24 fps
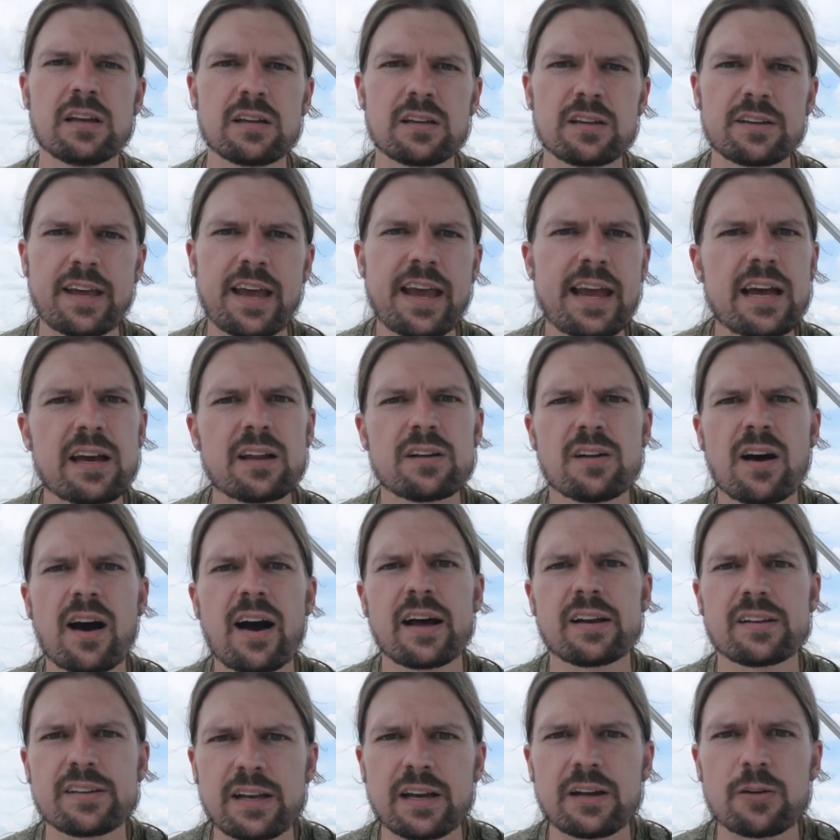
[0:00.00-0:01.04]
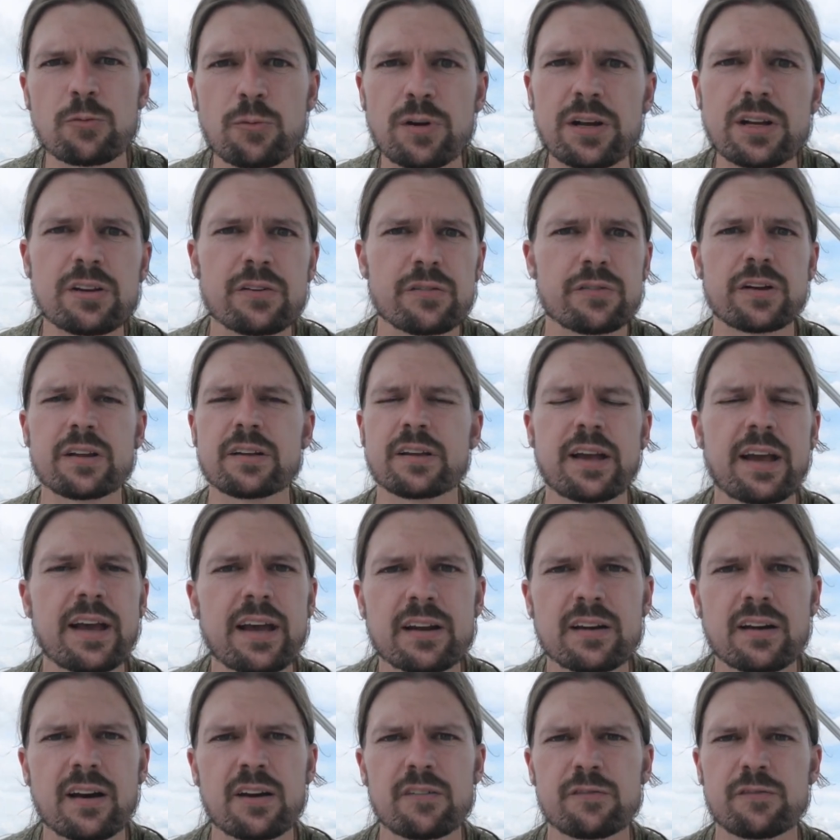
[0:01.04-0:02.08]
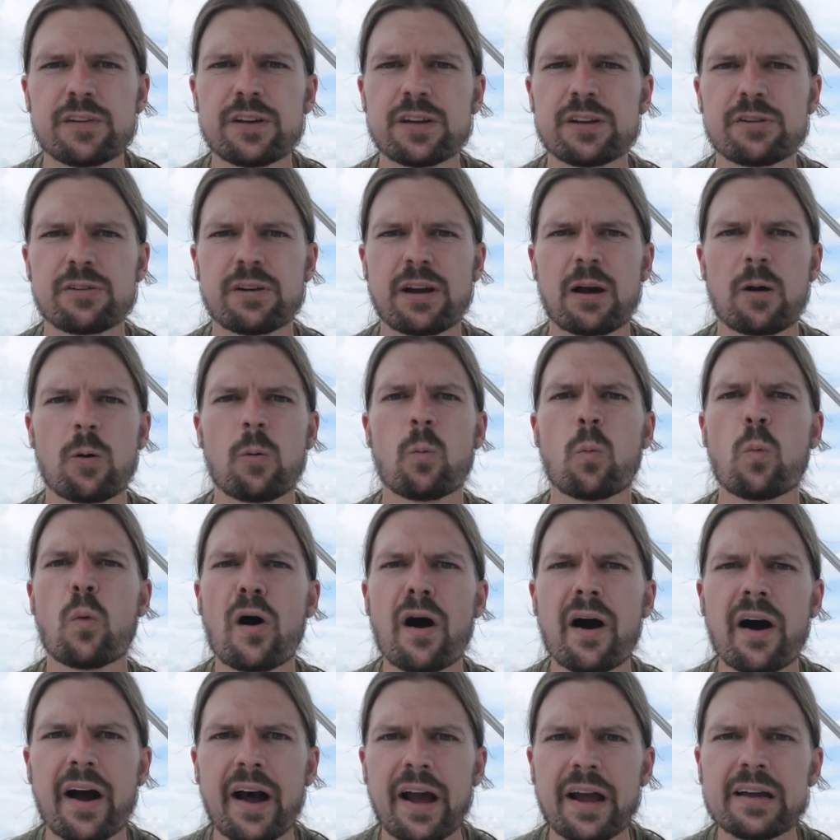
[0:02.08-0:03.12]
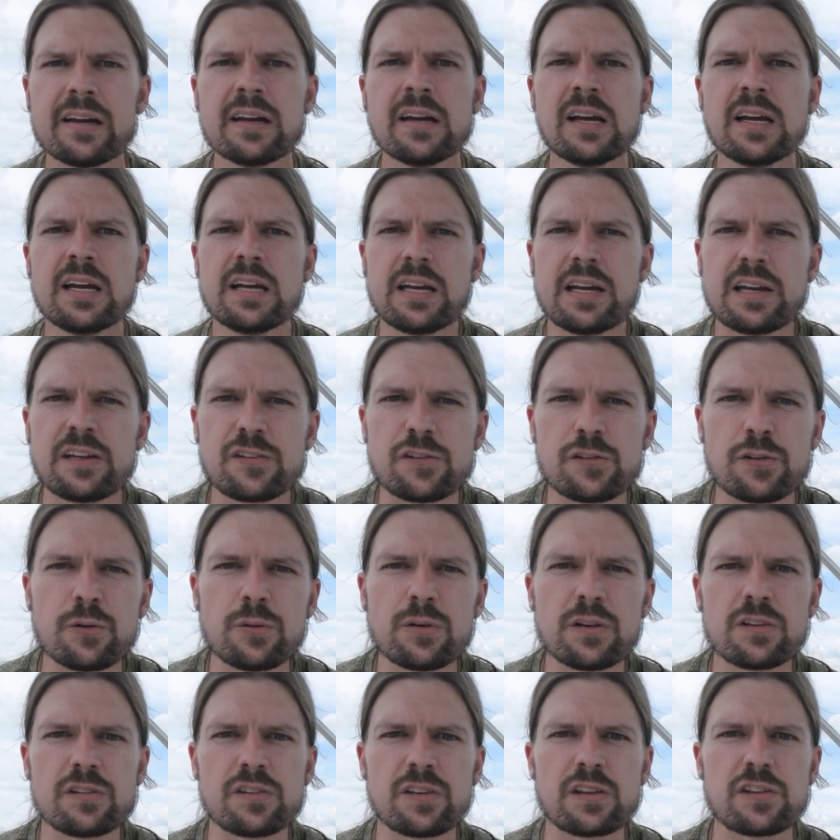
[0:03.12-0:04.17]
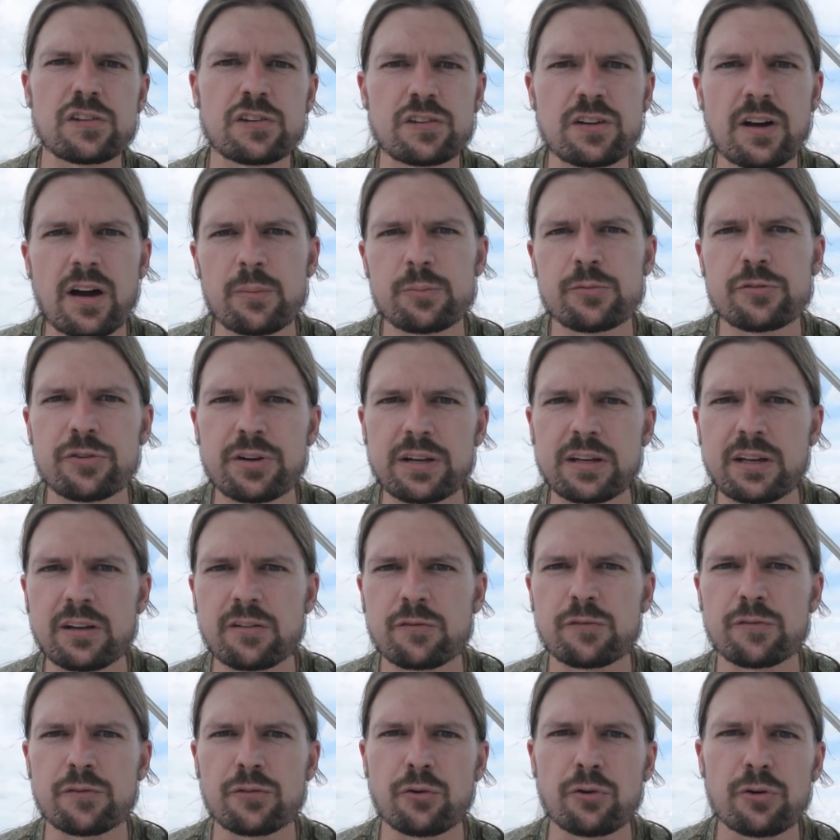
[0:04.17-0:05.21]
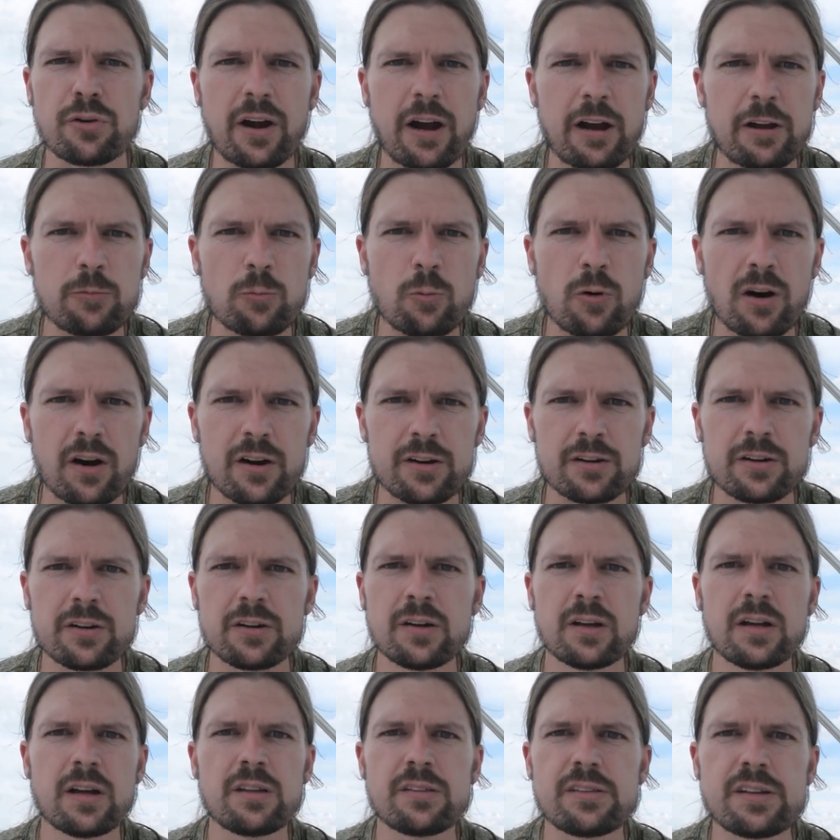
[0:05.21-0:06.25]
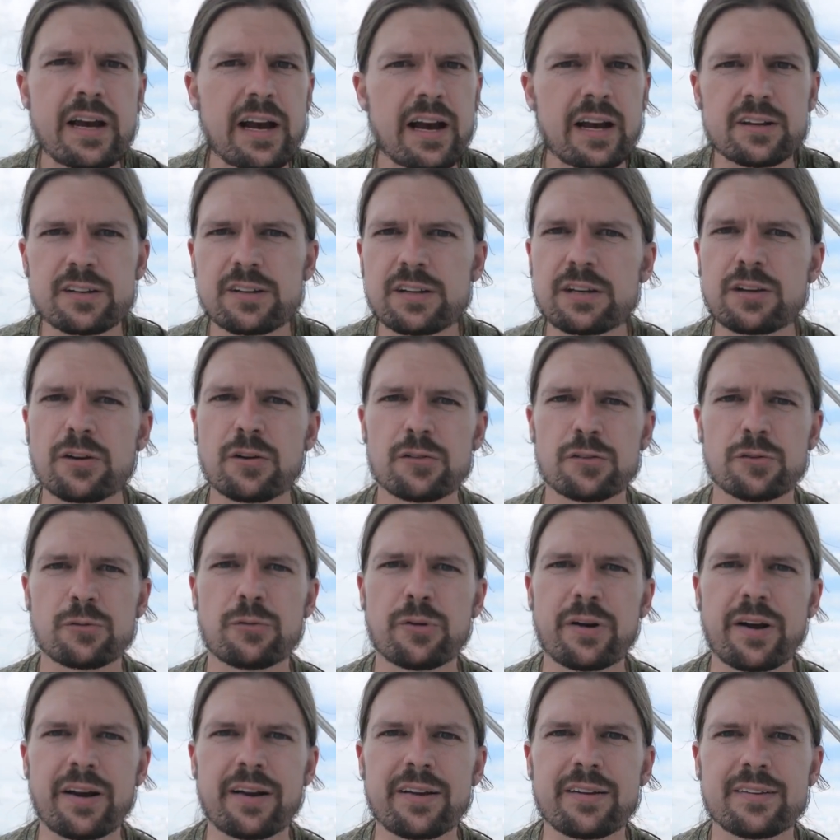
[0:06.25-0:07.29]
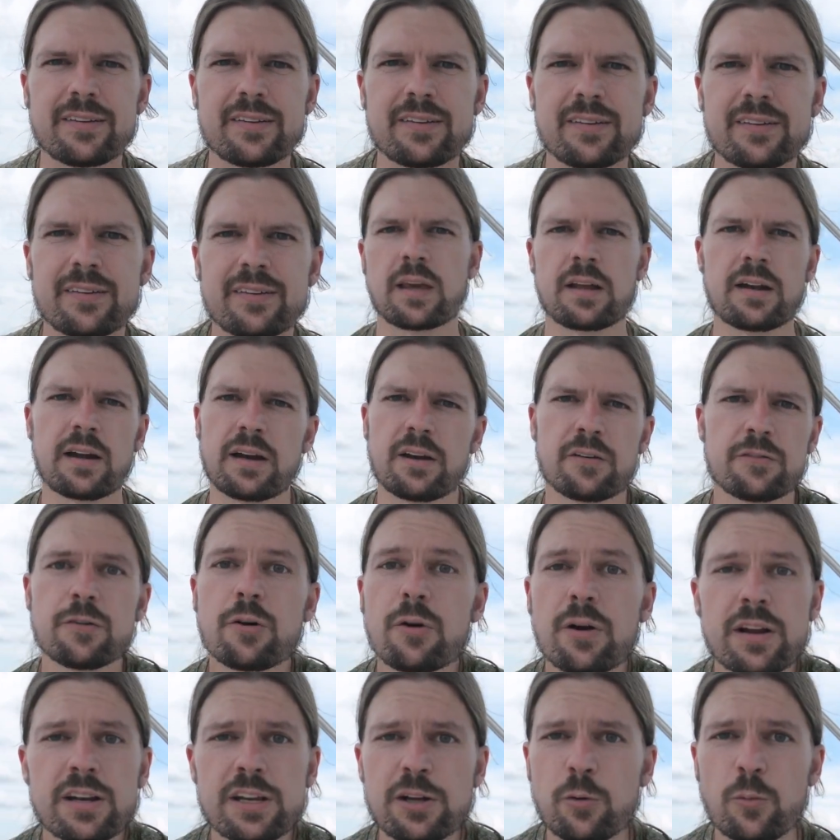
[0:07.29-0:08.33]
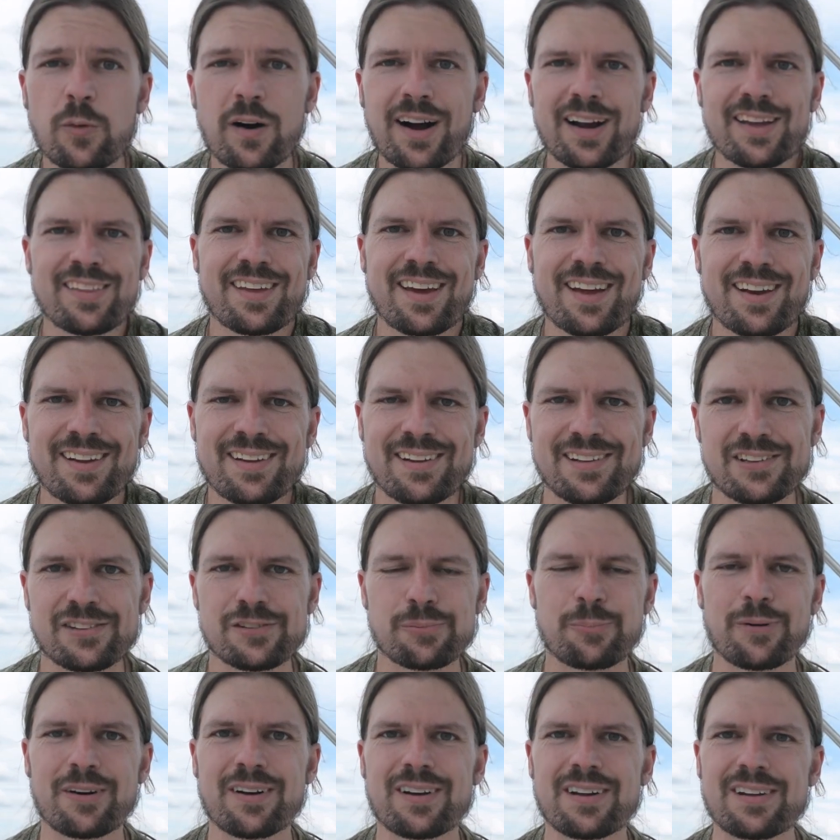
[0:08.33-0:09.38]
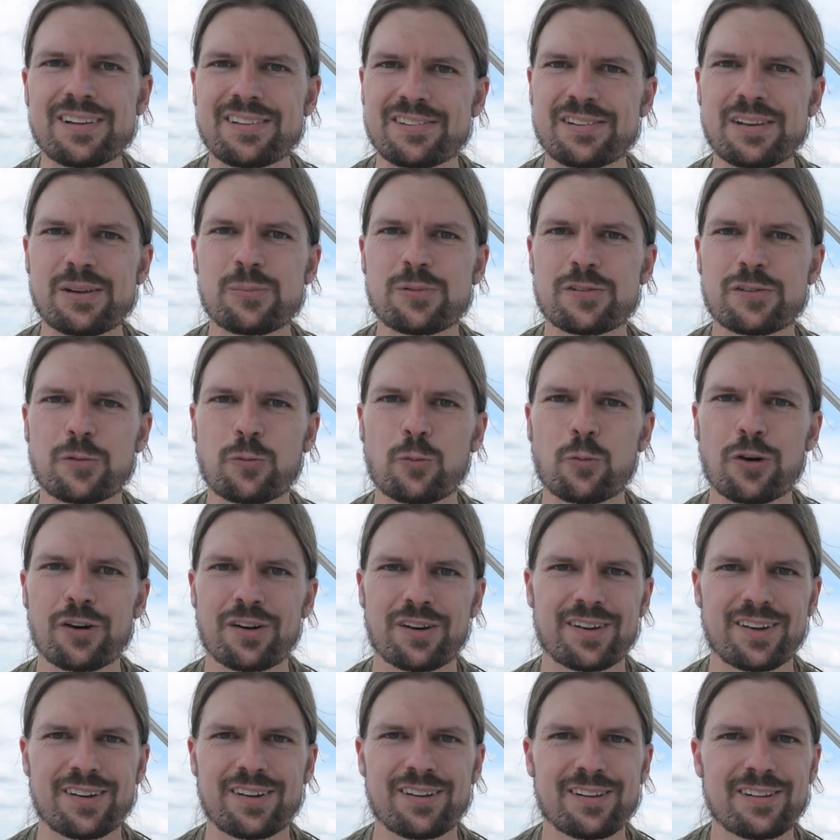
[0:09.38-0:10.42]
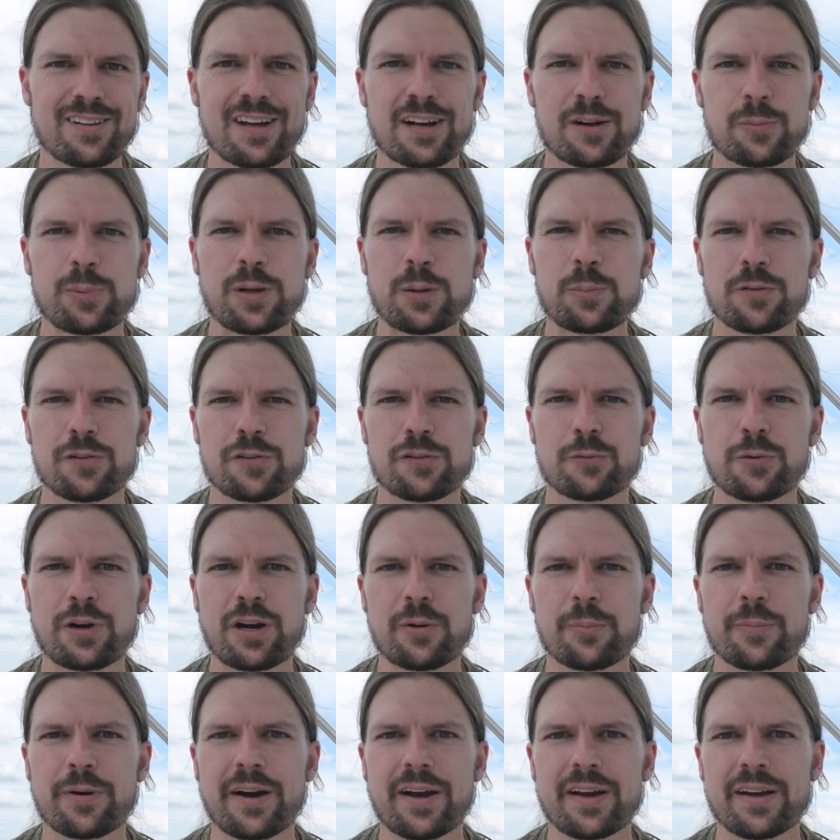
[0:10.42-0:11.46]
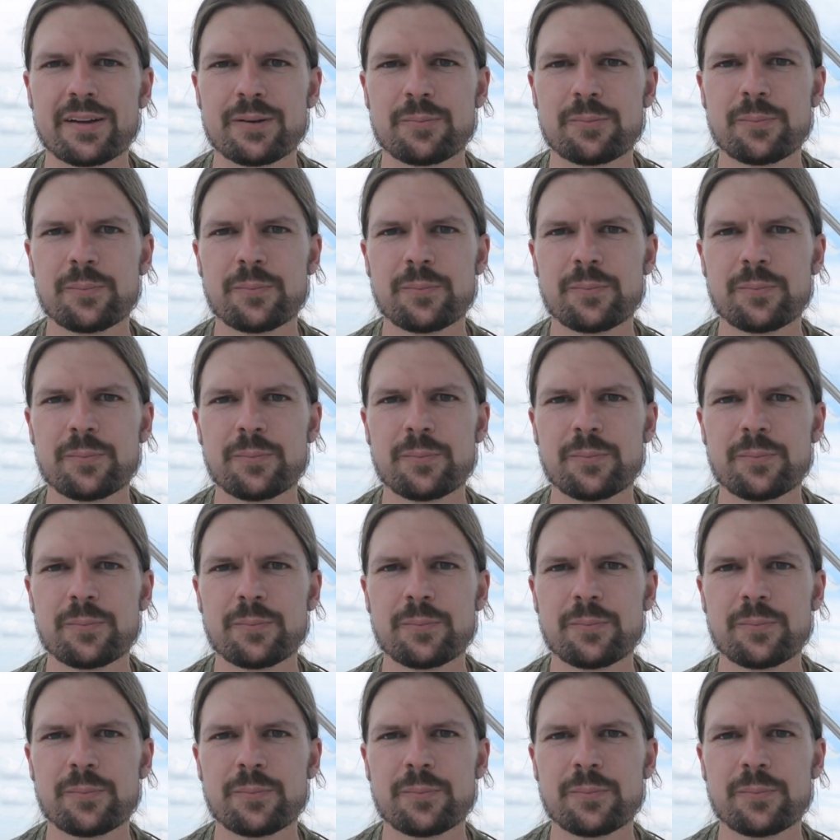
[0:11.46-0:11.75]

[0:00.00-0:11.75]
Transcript: cannot get rid of it, cannot figure out why, as soon as they stop drinking fluoride water, the acne goes away. And I have no idea why that is, but it seems to work and a lot of people swear by it.